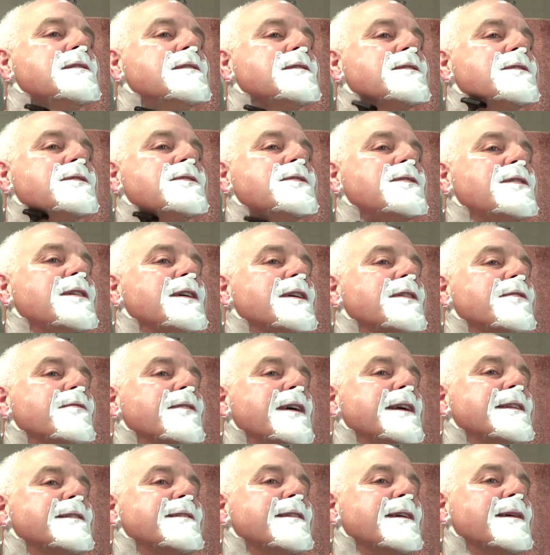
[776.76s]
Gillette
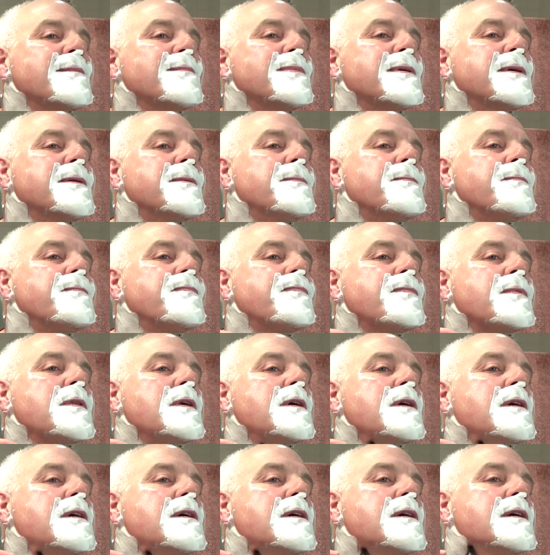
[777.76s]
red tip.
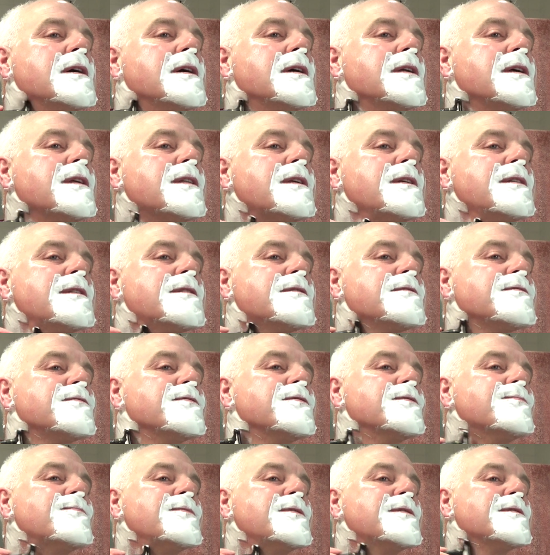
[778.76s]
And I think they're
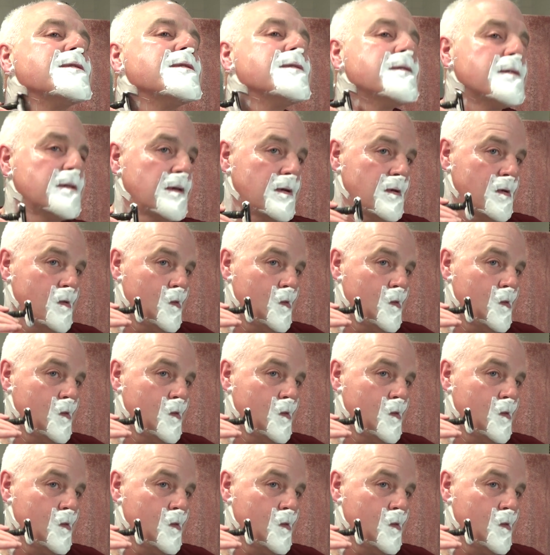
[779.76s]
doing one,